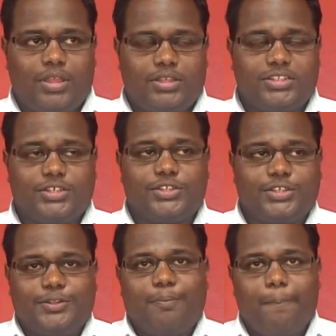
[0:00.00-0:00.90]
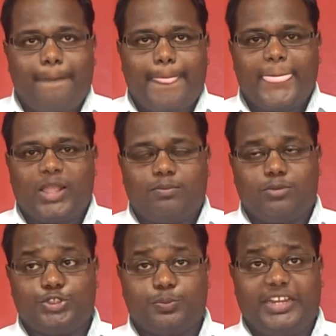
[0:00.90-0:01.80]
the
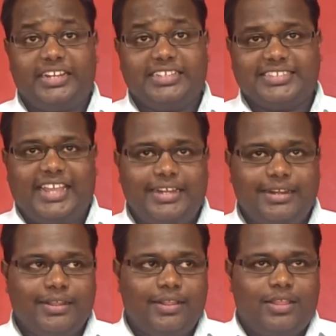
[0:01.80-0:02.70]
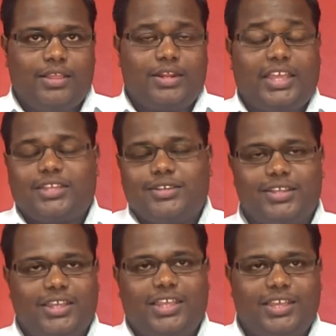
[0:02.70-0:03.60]
Pojo bean design, like
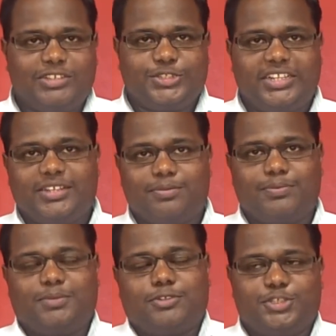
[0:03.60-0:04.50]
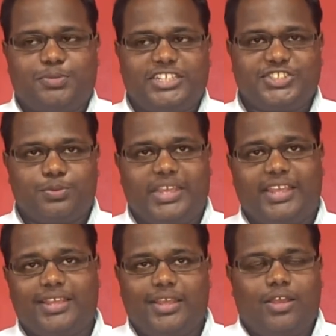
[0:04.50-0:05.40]
eventually the Pojo beans
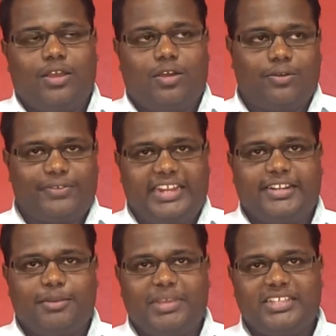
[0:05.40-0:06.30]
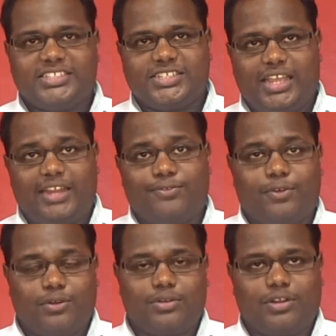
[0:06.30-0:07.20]
were of entity beans and
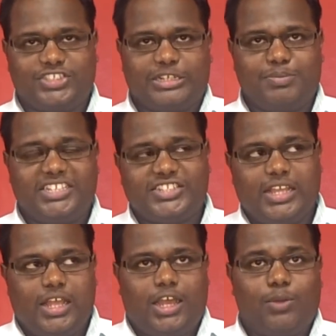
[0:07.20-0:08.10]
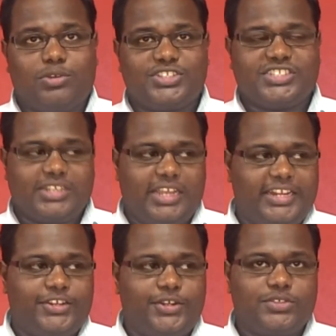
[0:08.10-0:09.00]
for logical beans. I was
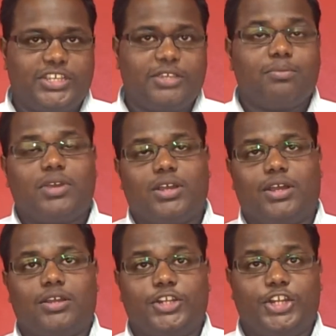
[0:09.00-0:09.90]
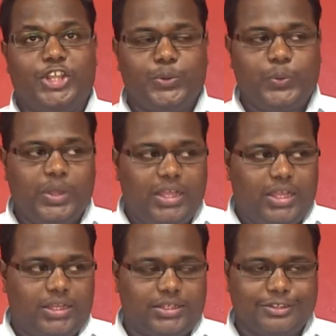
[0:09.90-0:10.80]
introducing new,
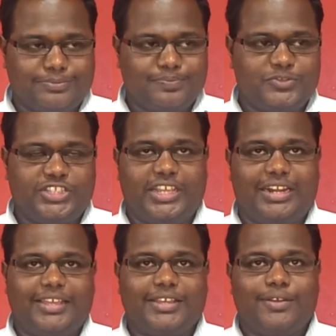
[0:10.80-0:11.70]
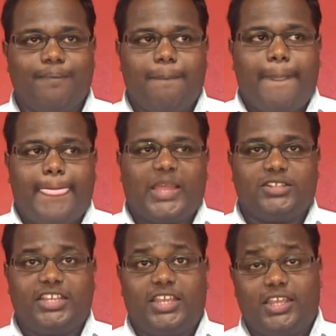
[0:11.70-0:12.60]
say like
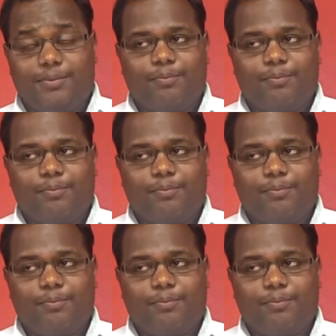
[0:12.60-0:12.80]
the